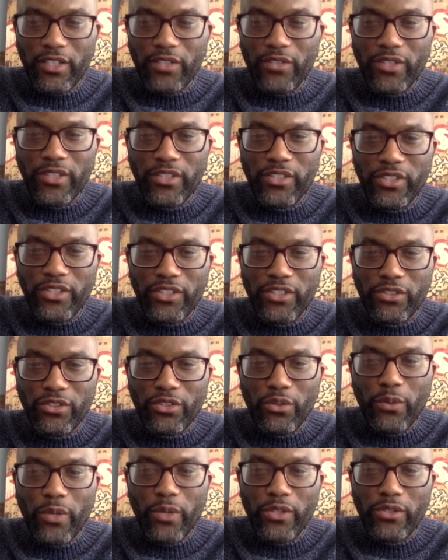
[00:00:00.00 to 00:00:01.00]
to just
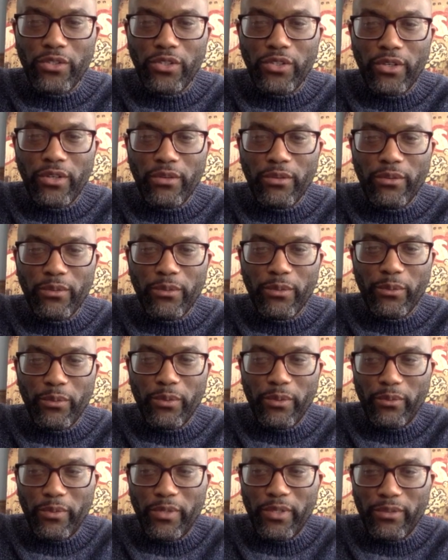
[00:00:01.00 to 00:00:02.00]
do what we
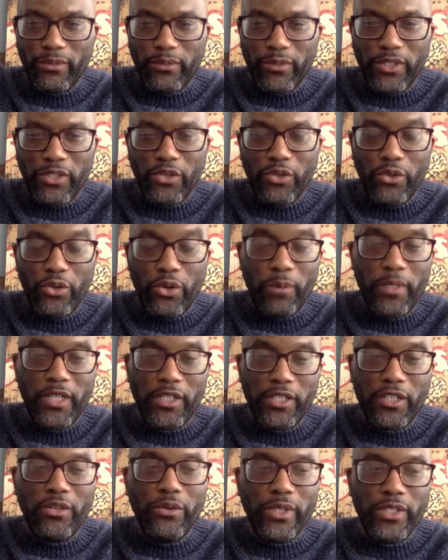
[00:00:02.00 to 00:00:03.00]

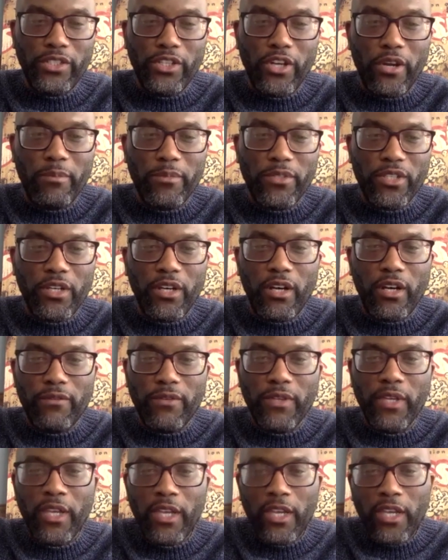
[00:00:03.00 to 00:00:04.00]
normally do, in terms of
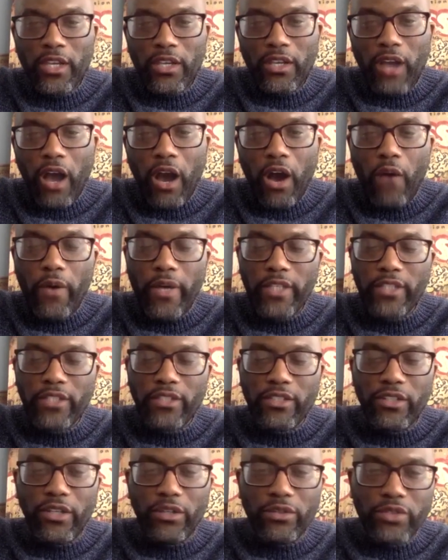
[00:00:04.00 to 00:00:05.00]
always,
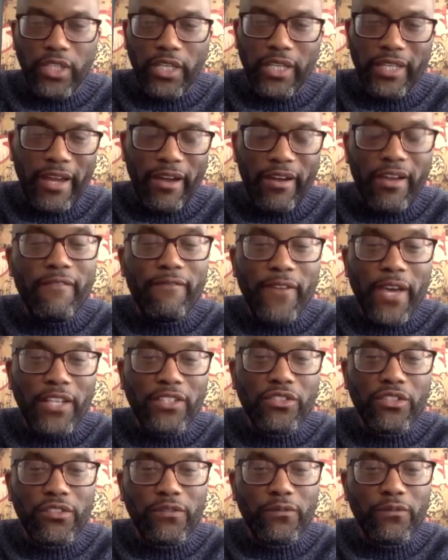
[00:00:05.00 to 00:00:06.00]
seeking out
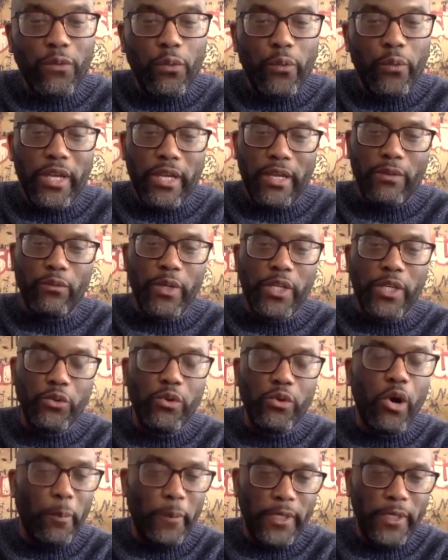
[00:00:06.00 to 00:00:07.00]
investors for when we
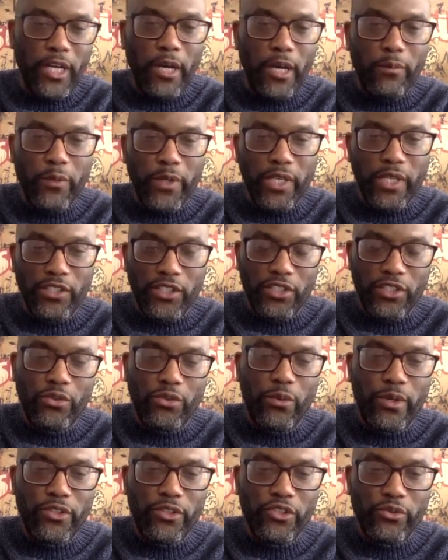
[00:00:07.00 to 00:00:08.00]
do open up, we can just
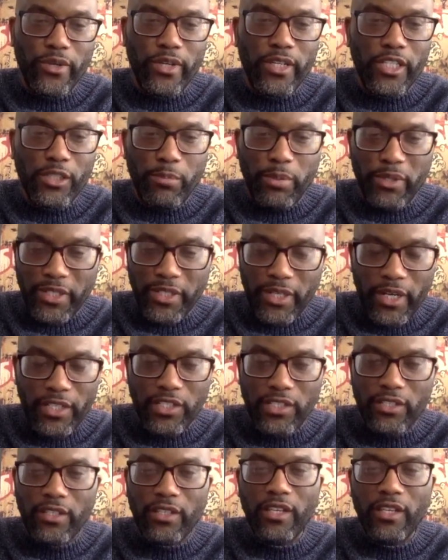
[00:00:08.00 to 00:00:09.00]
go on straight into
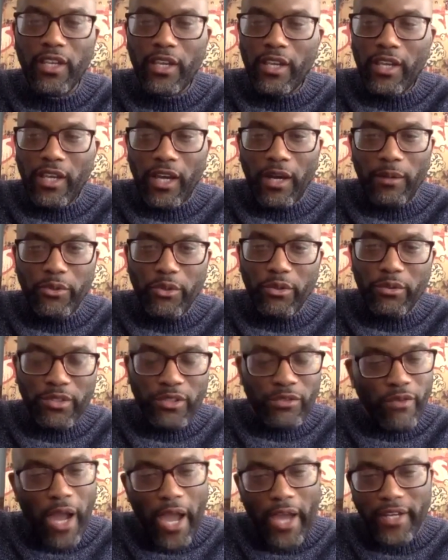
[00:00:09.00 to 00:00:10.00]
production. I'm doing
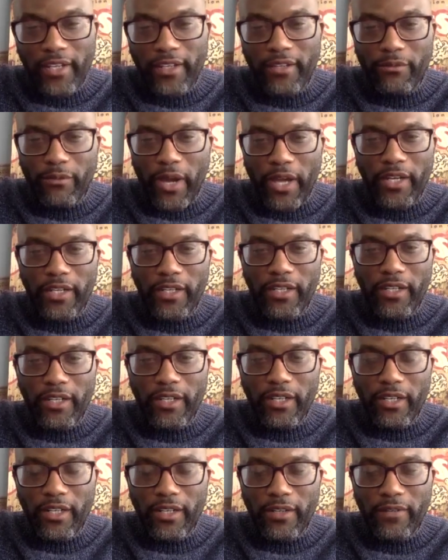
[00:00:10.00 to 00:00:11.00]
some writing.
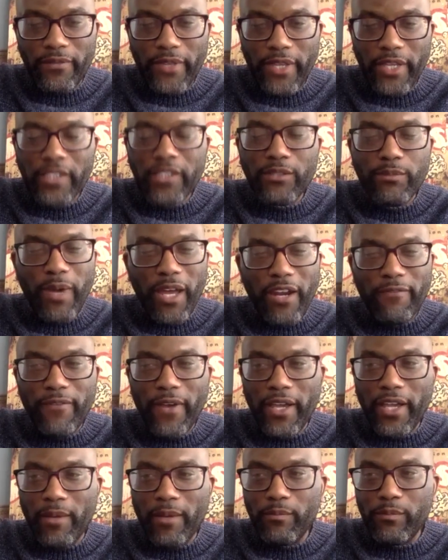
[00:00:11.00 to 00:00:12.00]
As a matter of
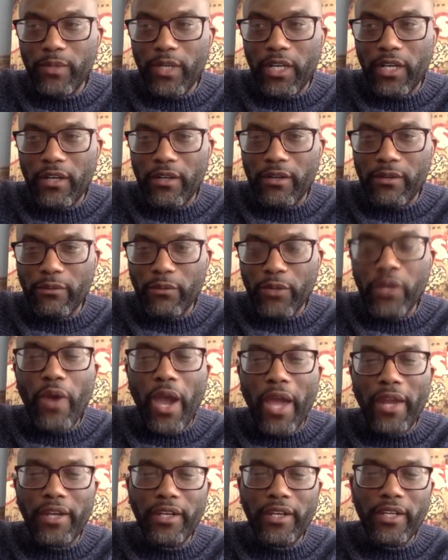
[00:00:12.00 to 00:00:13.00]
fact, I'm
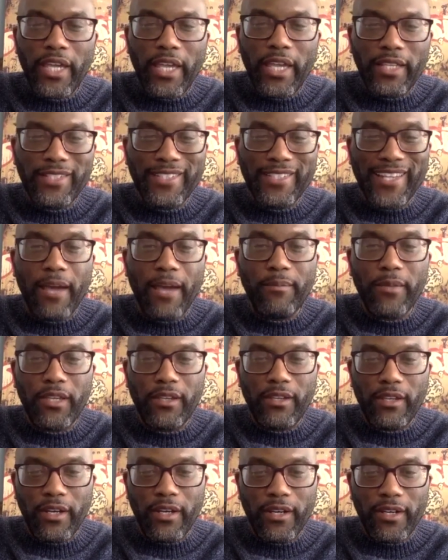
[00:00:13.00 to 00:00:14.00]
rewriting a
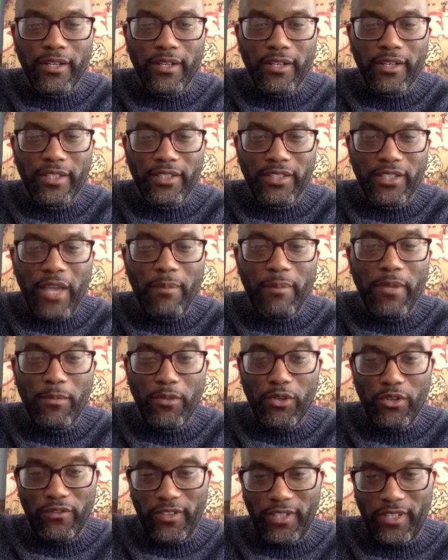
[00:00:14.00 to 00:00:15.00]
zombie
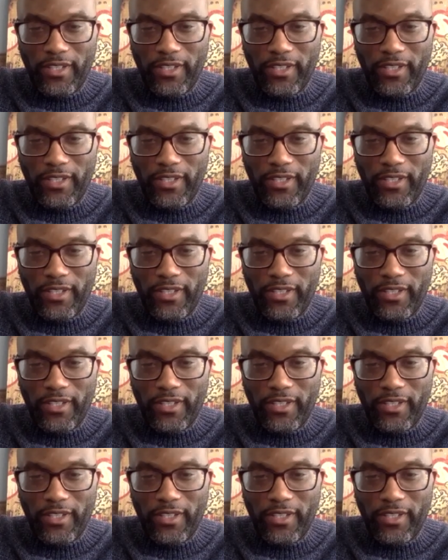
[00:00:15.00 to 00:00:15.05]
movie.